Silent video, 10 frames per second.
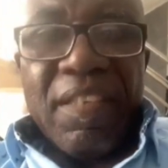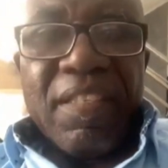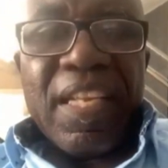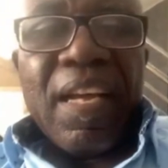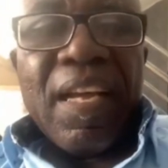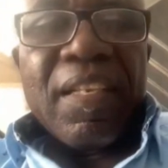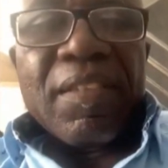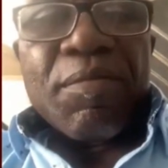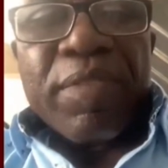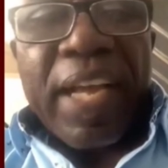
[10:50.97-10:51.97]
the
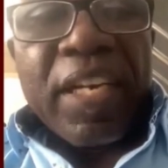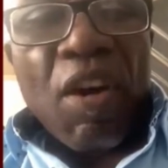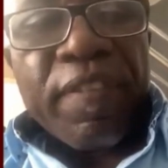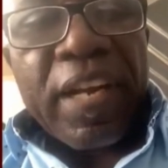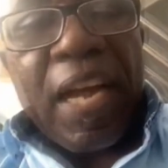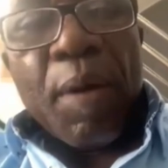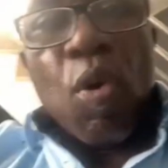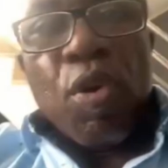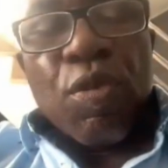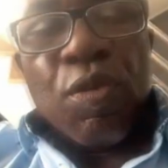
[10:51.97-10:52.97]
signing of the
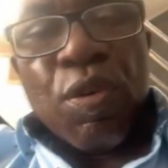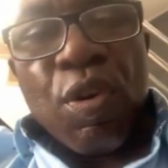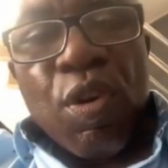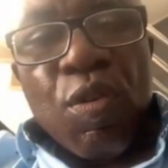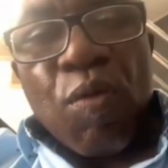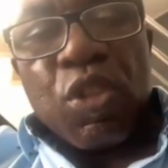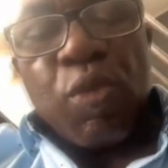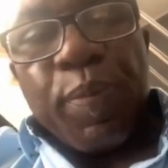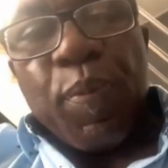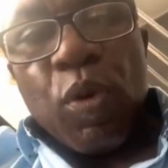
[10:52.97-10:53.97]
MOU was to
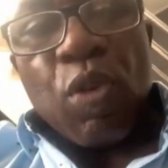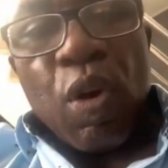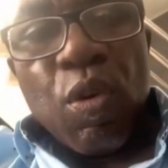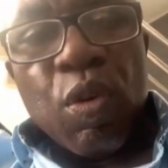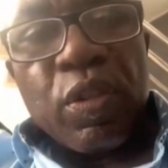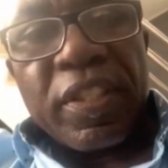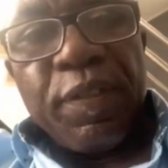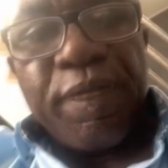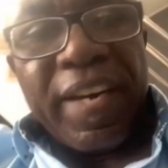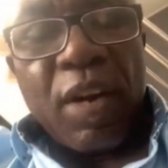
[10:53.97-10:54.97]
be put on hold till
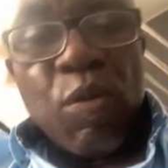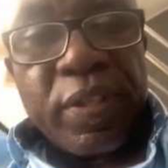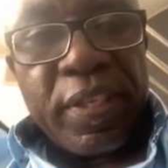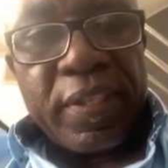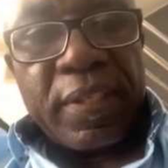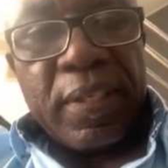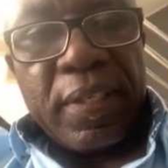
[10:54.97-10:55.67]
further notice.